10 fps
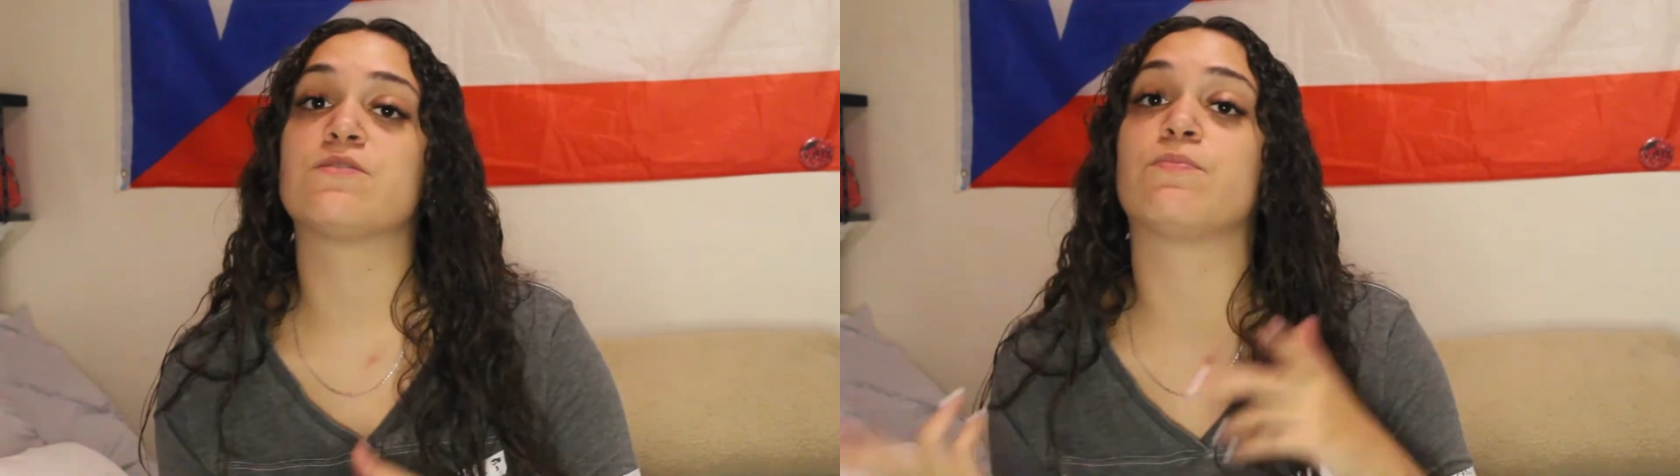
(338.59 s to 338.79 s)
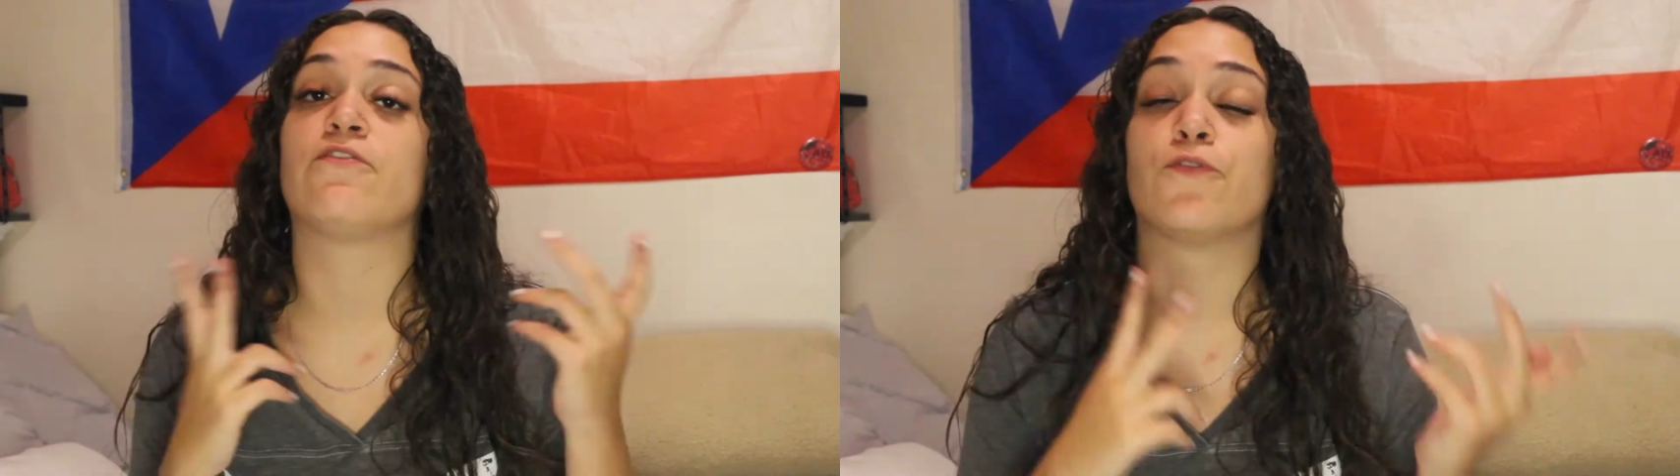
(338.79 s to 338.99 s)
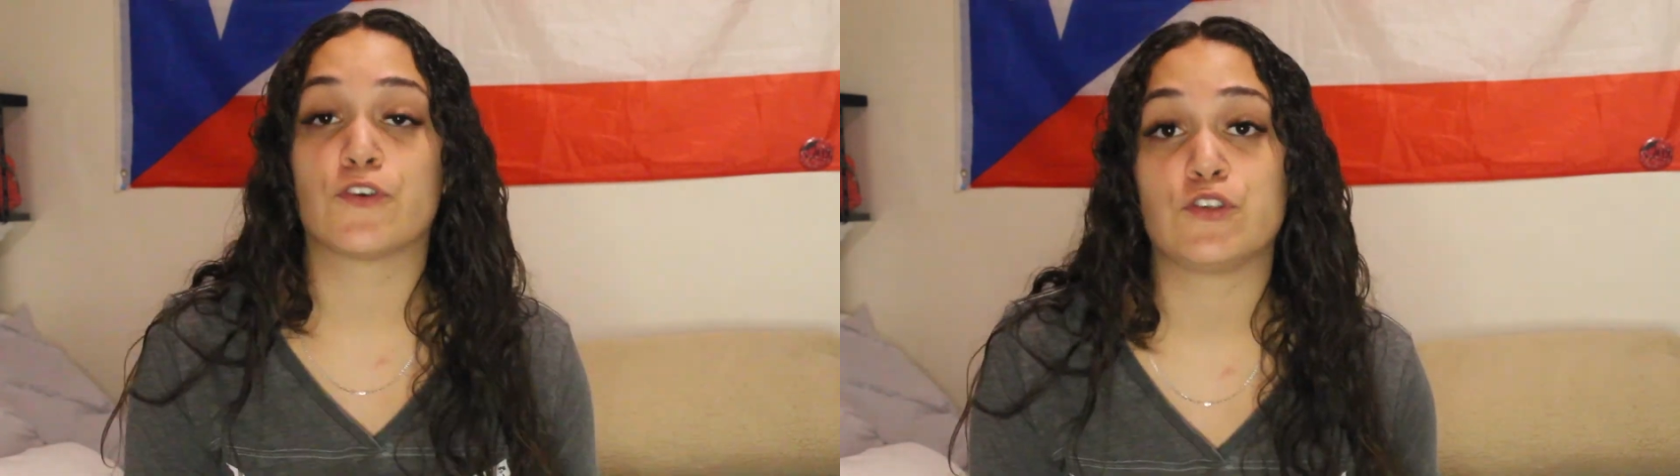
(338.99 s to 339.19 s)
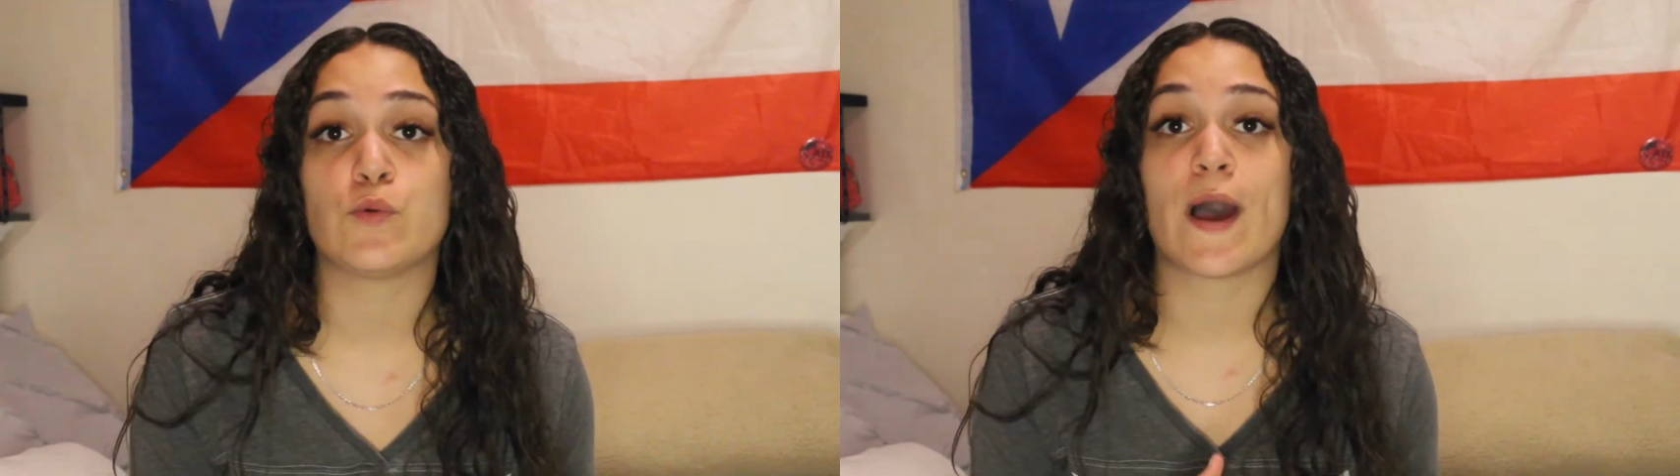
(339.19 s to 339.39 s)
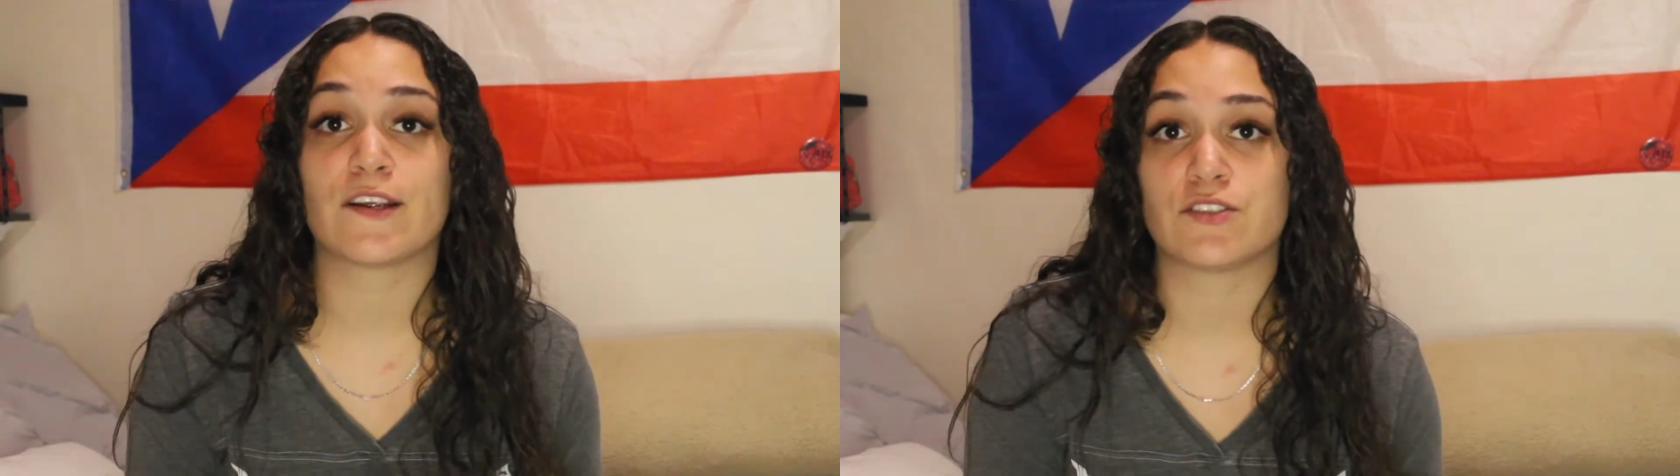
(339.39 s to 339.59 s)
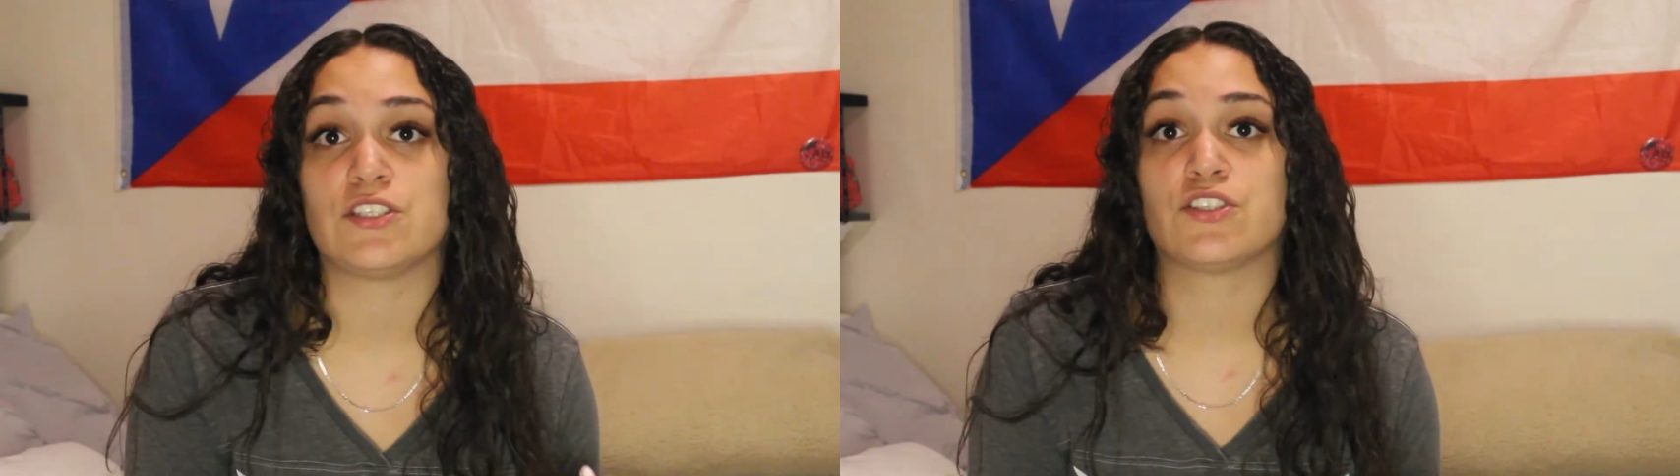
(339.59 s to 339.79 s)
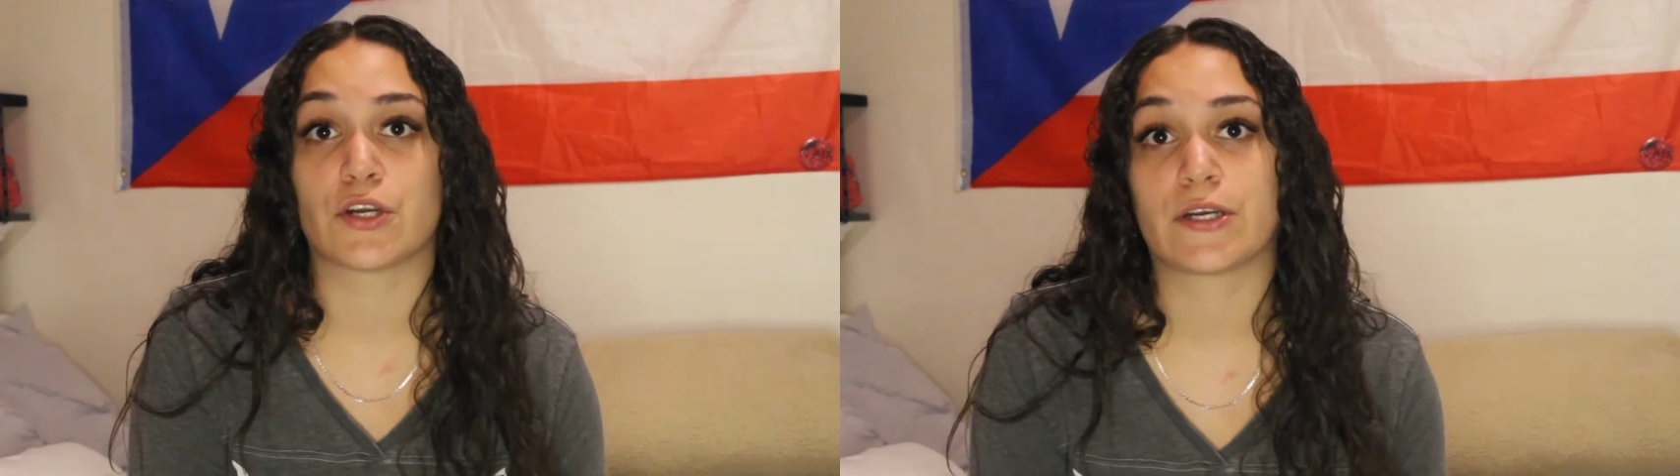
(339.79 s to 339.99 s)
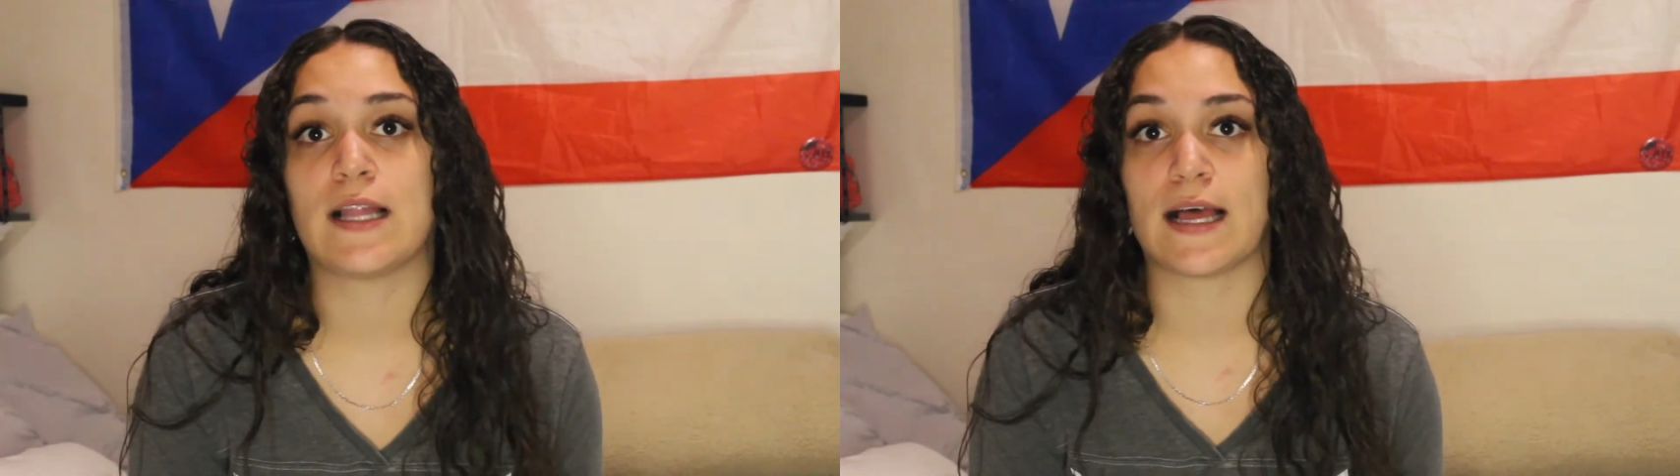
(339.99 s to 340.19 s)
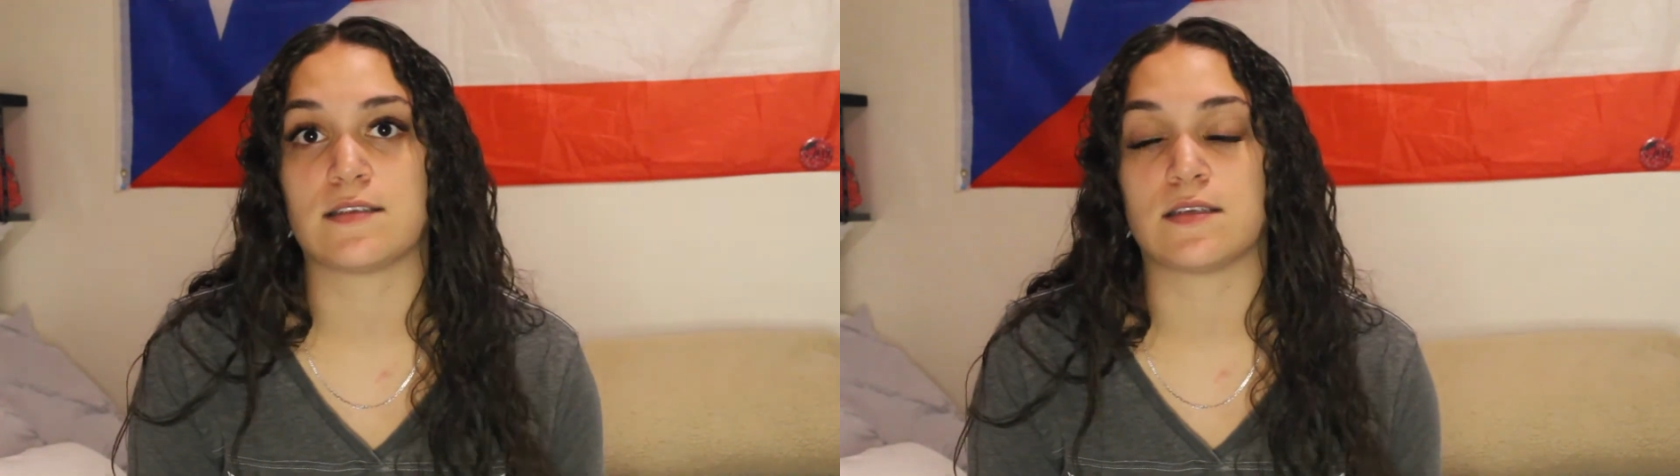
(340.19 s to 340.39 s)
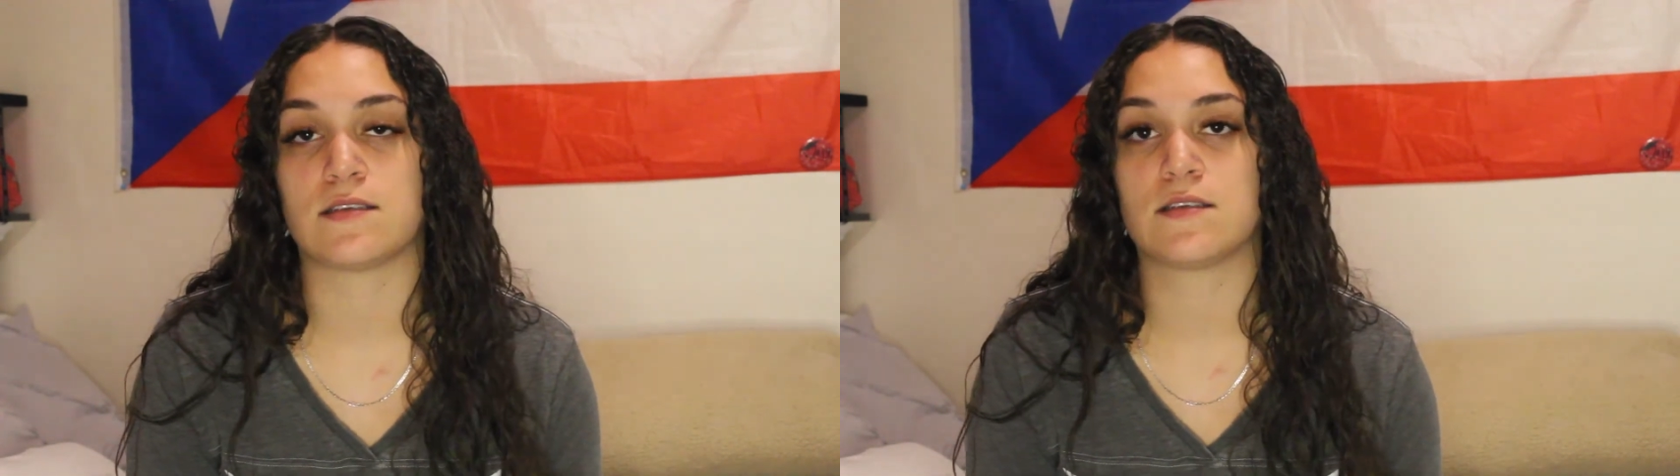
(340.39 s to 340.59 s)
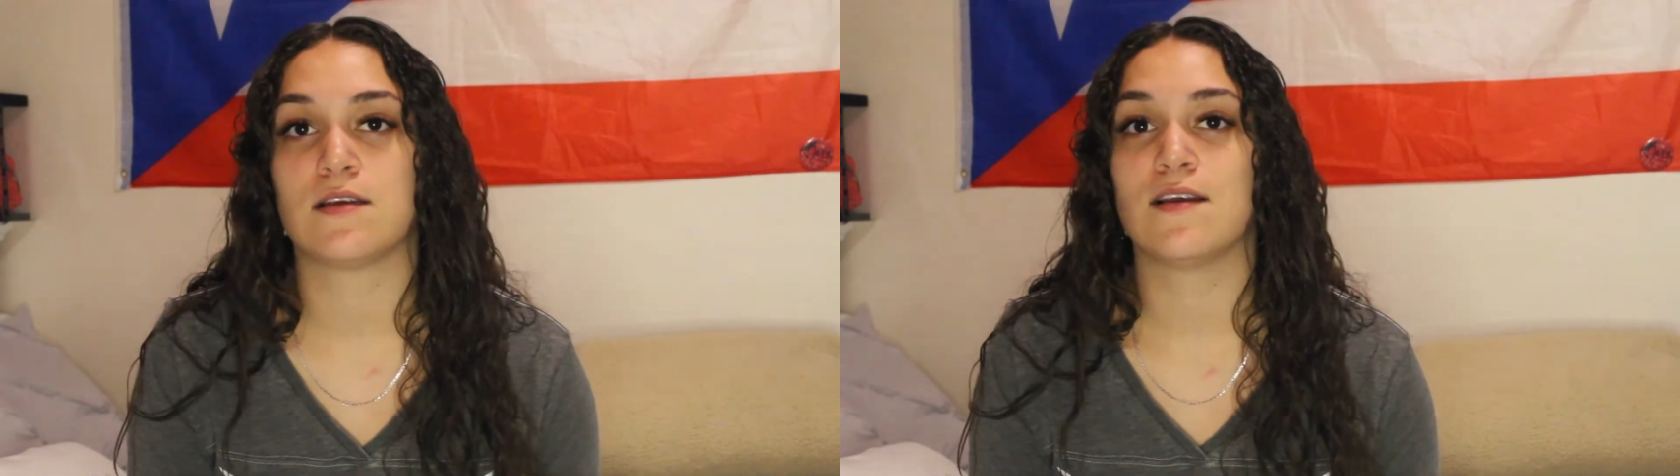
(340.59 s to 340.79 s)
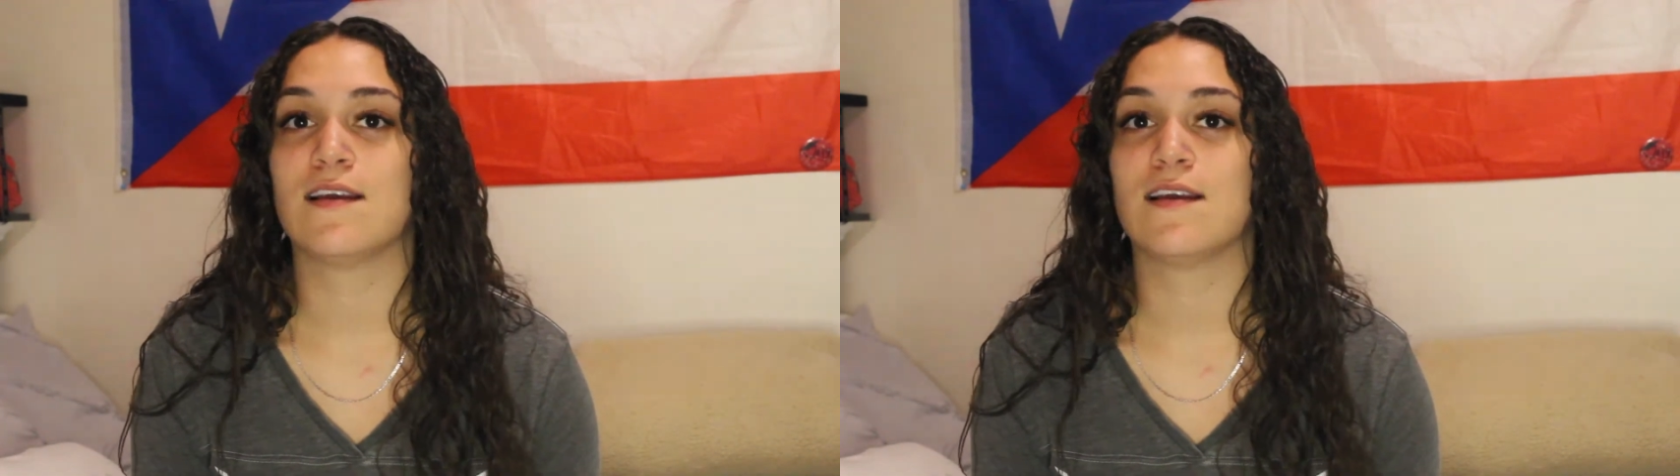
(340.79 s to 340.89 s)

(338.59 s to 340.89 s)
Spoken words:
before you actually start classes.